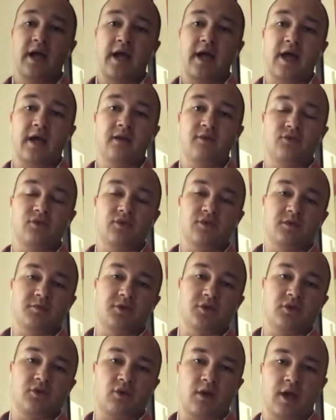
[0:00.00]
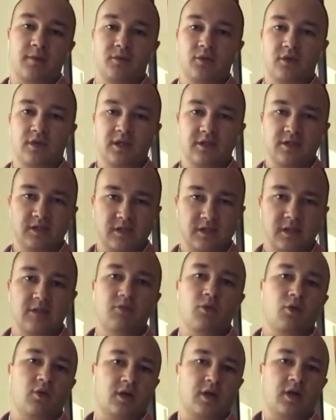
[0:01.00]
And if you subscribe, you'll get to see
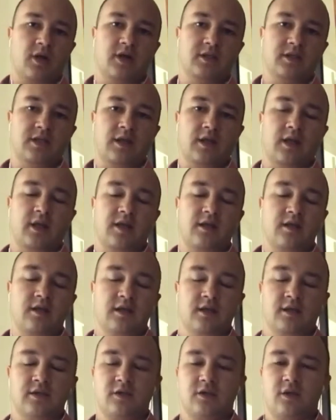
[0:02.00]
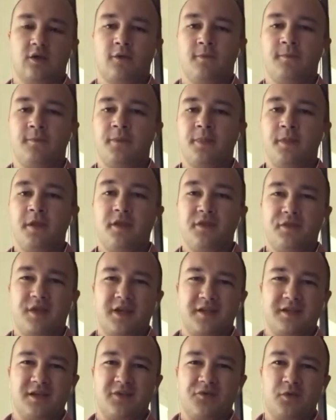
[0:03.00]
more content like this. So,
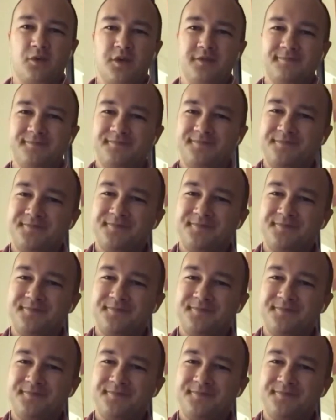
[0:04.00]
thanks everyone.